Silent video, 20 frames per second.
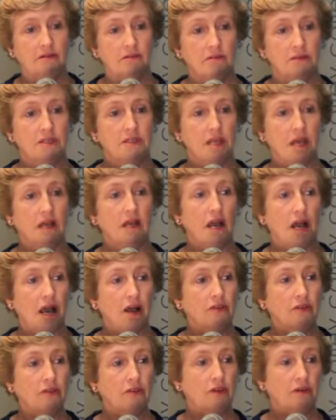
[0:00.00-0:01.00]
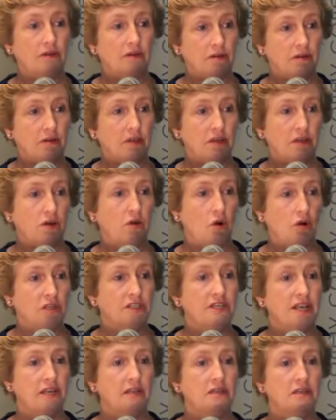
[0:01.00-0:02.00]
suck out the
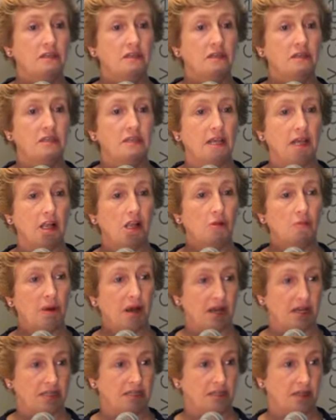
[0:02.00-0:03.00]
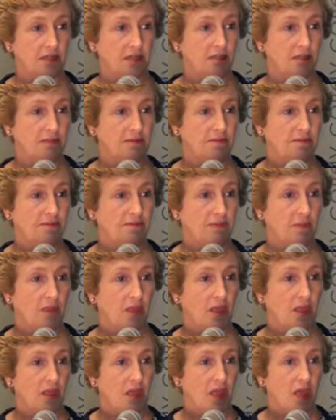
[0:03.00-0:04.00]
contents cell by cell.
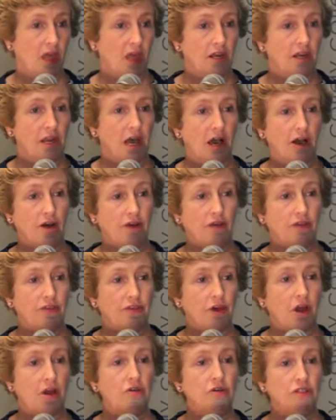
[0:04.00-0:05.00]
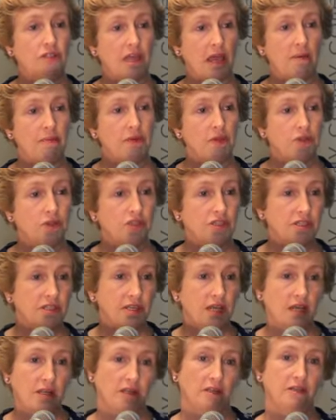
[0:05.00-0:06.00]
Now, those damaged
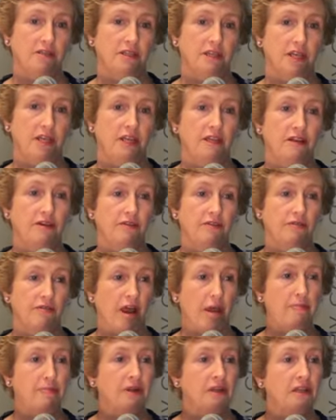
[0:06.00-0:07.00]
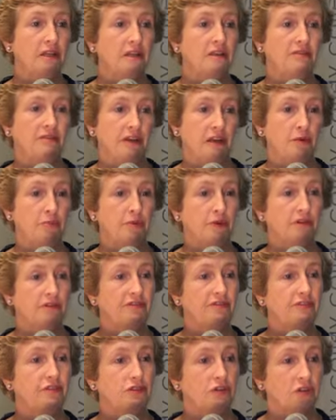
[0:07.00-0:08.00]
cells in a rapidly developing
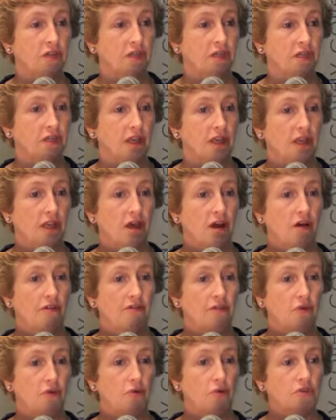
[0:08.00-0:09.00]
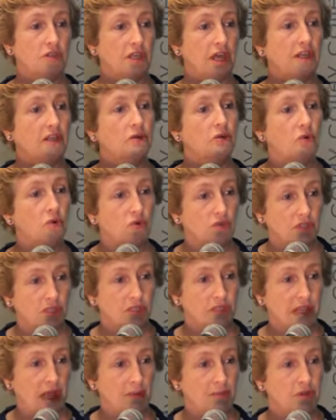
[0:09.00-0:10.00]
fruitlet, of course, that
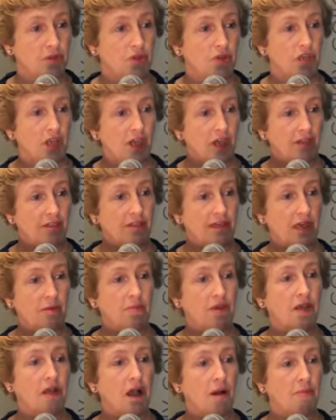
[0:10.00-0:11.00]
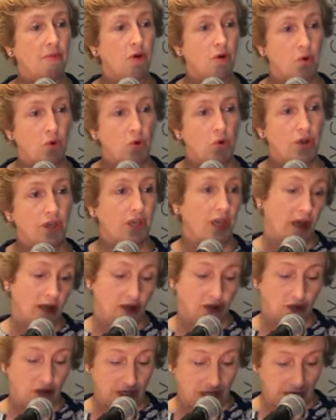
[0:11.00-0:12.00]
causes damage. They become corky,
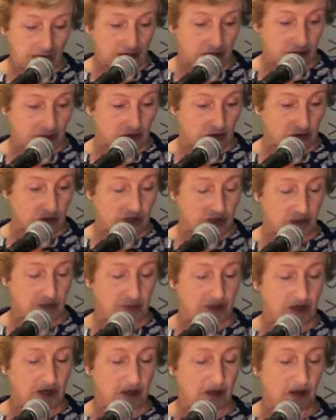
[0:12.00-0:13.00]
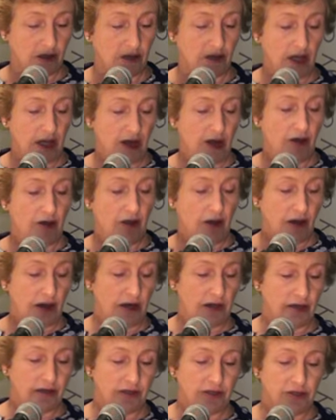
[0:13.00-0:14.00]
and you get those typical
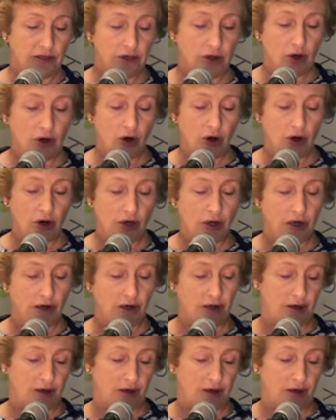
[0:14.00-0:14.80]
scarred